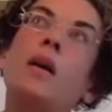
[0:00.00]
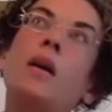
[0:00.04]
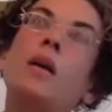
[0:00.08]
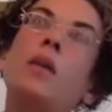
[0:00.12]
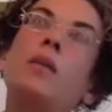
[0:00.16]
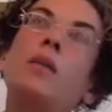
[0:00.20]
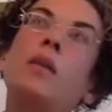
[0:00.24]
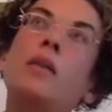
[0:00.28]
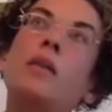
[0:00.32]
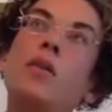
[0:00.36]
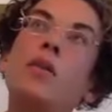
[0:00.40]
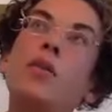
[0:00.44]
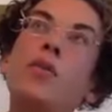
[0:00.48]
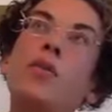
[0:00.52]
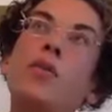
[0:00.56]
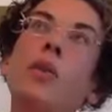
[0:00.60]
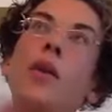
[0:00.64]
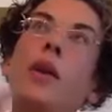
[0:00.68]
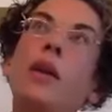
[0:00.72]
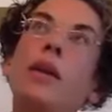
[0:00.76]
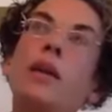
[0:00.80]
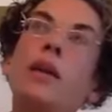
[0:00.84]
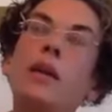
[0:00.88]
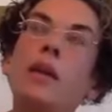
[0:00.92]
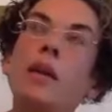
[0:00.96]
and another
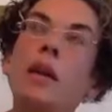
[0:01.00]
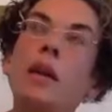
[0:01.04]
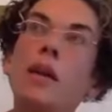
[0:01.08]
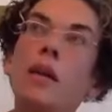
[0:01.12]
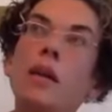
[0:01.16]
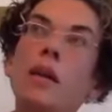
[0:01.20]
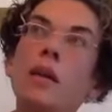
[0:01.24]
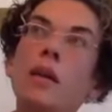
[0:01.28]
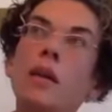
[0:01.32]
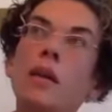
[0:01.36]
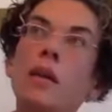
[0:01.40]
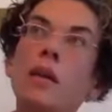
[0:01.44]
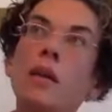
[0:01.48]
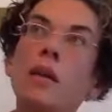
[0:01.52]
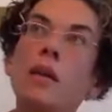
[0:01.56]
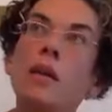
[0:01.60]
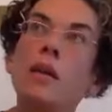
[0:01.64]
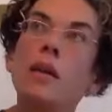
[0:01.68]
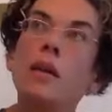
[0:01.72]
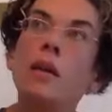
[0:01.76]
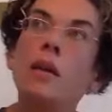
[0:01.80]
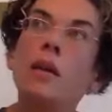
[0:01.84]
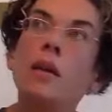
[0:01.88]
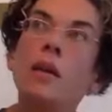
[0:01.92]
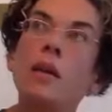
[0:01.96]
way I can kind of
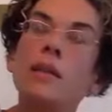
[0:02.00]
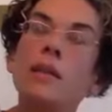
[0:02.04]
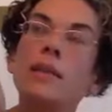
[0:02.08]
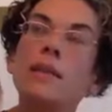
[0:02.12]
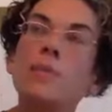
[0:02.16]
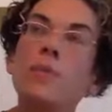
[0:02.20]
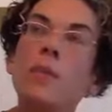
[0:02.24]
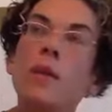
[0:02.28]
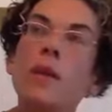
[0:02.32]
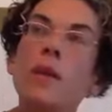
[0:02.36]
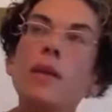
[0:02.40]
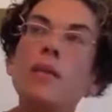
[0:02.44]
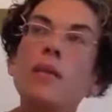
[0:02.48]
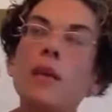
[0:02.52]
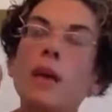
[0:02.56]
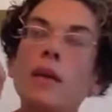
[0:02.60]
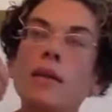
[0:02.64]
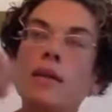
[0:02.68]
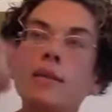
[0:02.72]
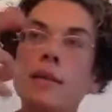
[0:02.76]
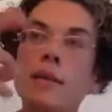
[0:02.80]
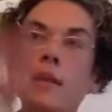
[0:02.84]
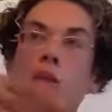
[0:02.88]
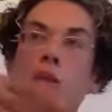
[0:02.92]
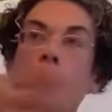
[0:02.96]
explain that,
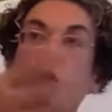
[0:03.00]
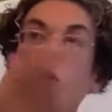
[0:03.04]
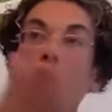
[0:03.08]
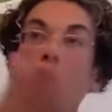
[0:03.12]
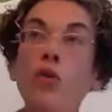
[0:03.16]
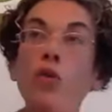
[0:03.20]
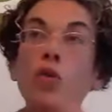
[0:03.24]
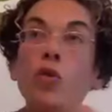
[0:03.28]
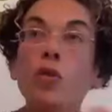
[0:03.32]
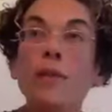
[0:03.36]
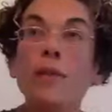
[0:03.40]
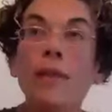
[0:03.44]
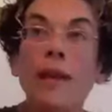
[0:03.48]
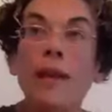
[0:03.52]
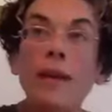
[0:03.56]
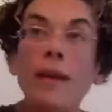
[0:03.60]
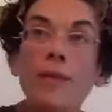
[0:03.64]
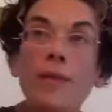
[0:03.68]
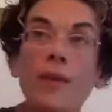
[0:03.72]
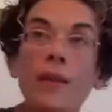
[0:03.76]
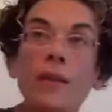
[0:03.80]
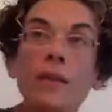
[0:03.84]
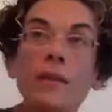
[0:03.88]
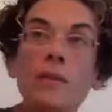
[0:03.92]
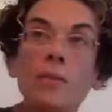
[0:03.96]
it's like your
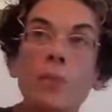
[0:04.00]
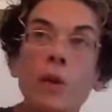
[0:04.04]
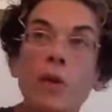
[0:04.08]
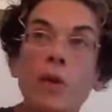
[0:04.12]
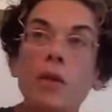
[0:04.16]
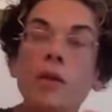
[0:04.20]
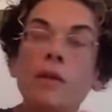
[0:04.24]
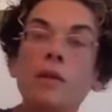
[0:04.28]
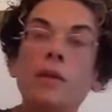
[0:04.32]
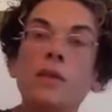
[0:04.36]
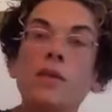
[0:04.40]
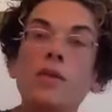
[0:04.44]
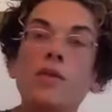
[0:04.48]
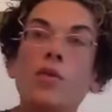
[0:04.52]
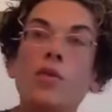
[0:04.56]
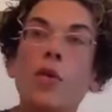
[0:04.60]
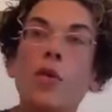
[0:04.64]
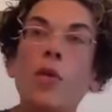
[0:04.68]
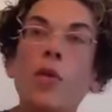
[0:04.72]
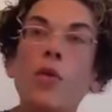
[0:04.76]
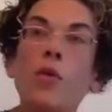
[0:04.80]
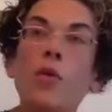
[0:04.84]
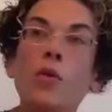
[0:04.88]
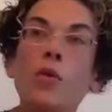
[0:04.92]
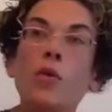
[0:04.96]
life experience is your
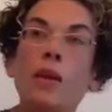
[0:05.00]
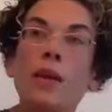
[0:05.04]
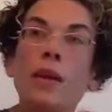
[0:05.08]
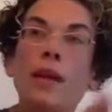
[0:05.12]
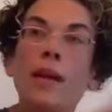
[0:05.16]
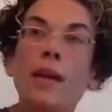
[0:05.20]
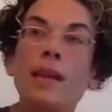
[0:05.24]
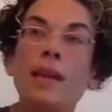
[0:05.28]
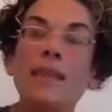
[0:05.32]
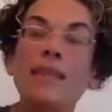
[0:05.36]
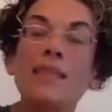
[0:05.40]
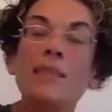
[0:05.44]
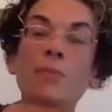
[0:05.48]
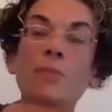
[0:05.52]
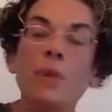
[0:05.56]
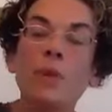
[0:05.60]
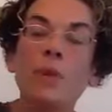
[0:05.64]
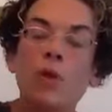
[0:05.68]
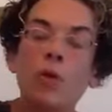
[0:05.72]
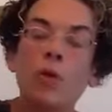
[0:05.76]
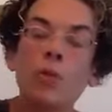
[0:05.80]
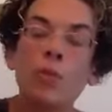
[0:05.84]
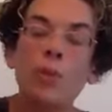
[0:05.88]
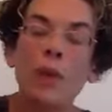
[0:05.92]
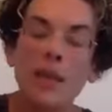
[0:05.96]
own
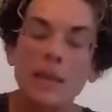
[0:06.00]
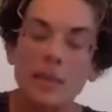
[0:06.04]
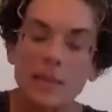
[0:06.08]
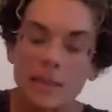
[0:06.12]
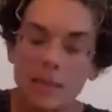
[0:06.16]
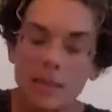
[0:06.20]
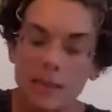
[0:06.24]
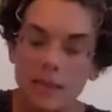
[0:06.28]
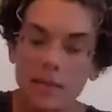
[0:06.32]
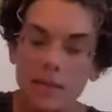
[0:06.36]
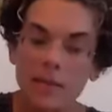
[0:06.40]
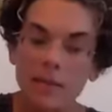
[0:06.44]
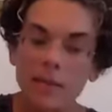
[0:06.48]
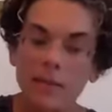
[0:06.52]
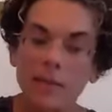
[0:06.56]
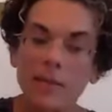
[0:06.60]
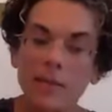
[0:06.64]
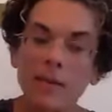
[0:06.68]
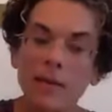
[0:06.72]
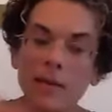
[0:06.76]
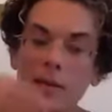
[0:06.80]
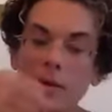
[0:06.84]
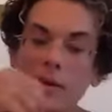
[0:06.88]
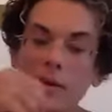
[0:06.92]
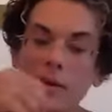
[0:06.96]
experiment.
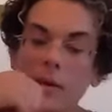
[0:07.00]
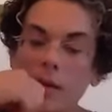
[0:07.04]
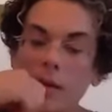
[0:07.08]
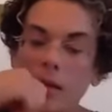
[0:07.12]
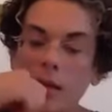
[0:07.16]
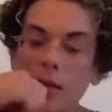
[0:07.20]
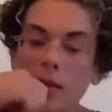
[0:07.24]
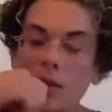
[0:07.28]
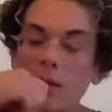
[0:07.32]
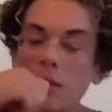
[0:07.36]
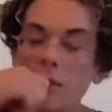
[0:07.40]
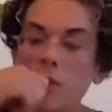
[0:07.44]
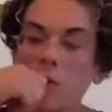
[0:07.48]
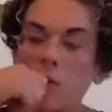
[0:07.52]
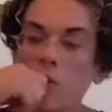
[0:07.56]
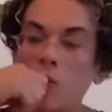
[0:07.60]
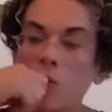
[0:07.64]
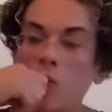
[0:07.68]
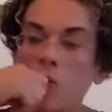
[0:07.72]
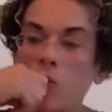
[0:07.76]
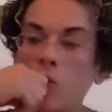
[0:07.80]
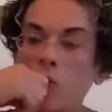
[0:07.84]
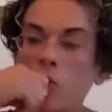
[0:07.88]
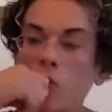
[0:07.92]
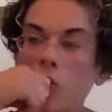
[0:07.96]
And
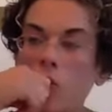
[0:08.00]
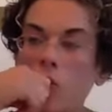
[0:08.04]
so